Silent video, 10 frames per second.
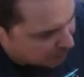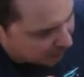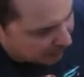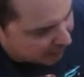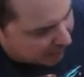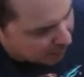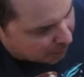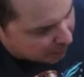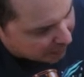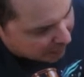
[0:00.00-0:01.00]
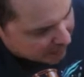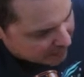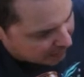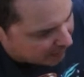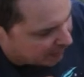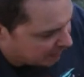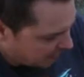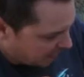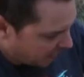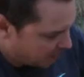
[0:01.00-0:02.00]
point here pretty easily.
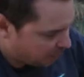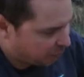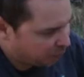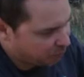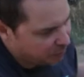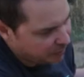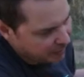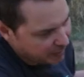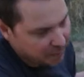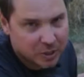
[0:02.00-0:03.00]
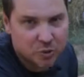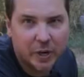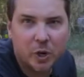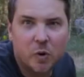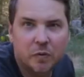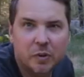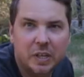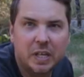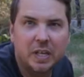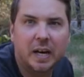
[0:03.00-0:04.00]
I'm pretty much right over
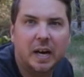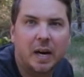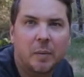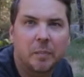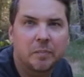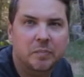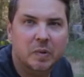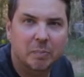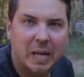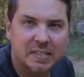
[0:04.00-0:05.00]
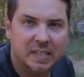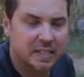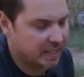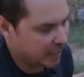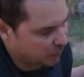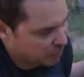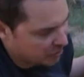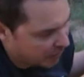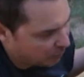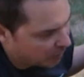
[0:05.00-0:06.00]
the um, plastic container, which is
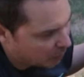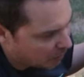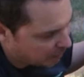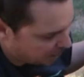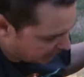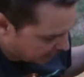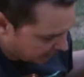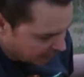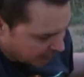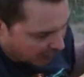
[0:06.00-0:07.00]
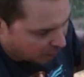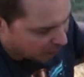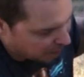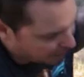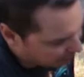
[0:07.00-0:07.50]
kind of where I want to be. I want to be